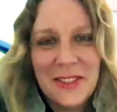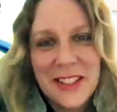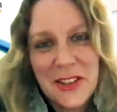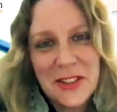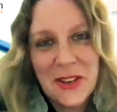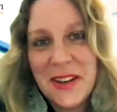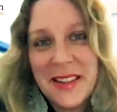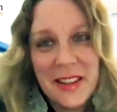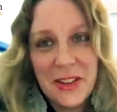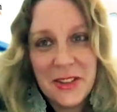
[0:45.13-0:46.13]
you
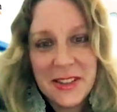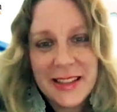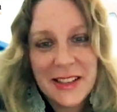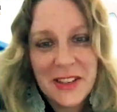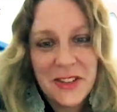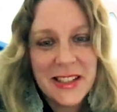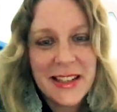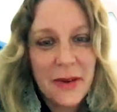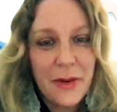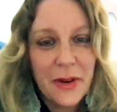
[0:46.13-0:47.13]
did the Nutrition
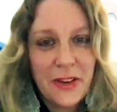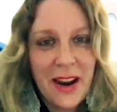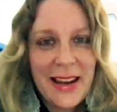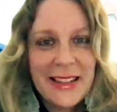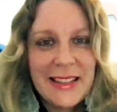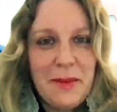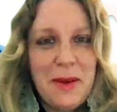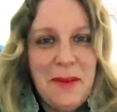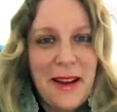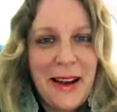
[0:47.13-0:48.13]
Network trainings. Tell me
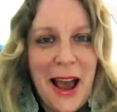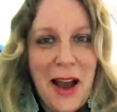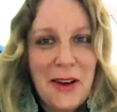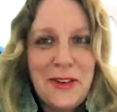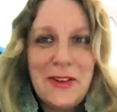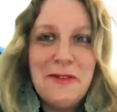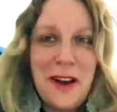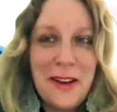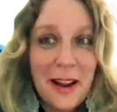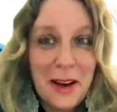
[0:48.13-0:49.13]
about how you
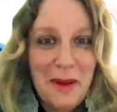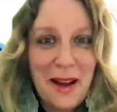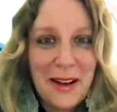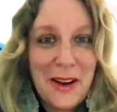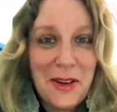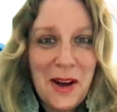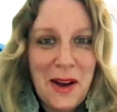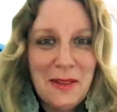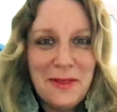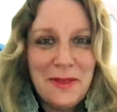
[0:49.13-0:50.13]
found out about low
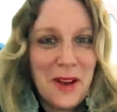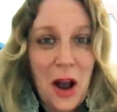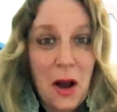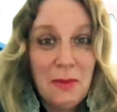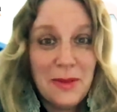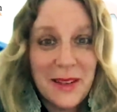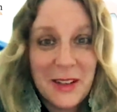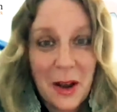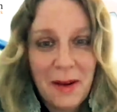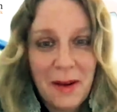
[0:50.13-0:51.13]
carb and
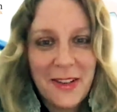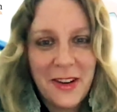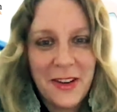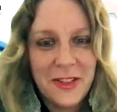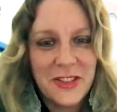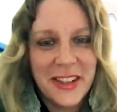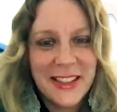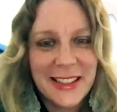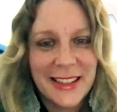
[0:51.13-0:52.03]
carbohydrate restriction.